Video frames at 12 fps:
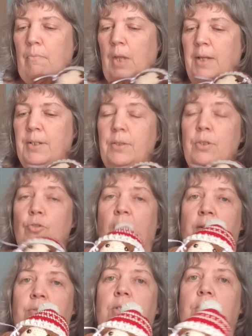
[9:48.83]
I did the
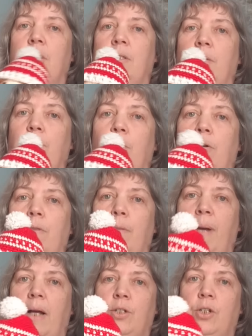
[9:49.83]
trousers as they were in the
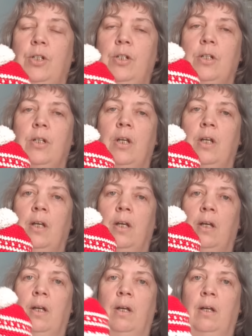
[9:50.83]
pattern,
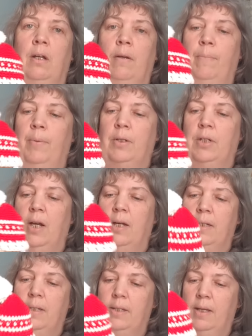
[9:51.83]
but I
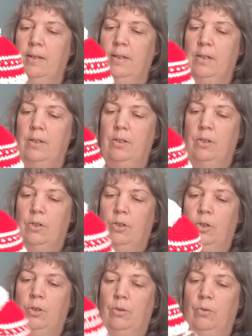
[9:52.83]
decided
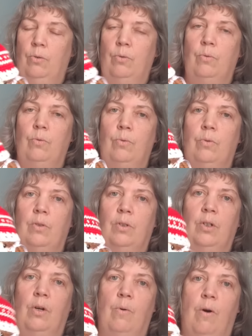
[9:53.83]
to
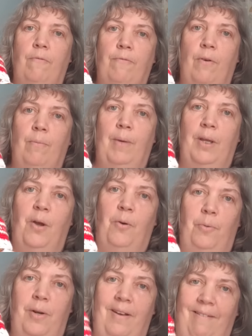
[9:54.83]
go off on my
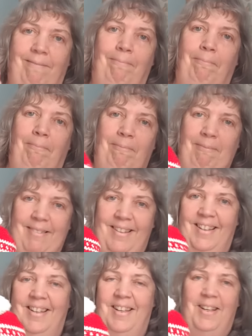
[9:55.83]
own,
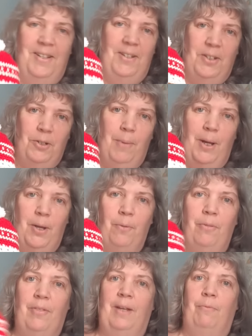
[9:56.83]
do my own
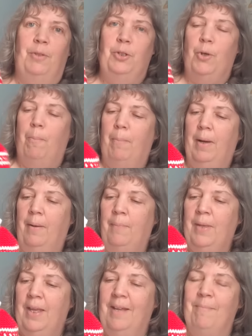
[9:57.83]
thing with the jumper,
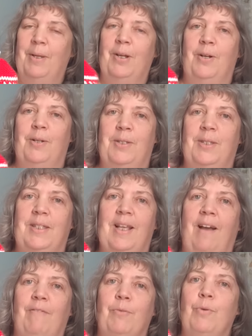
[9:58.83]
because
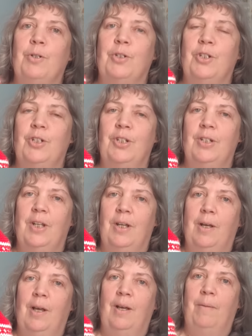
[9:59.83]
having watched
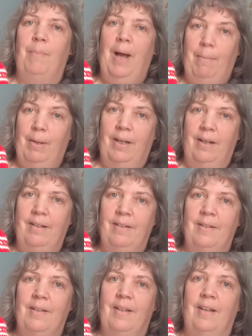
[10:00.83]
Pamela
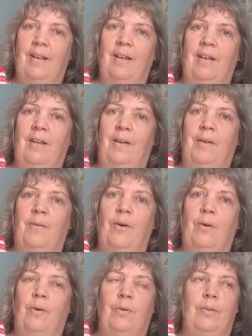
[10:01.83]

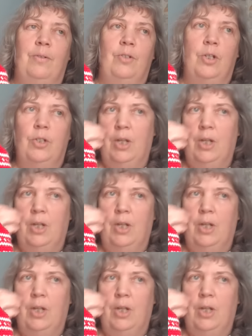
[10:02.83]
on Ginger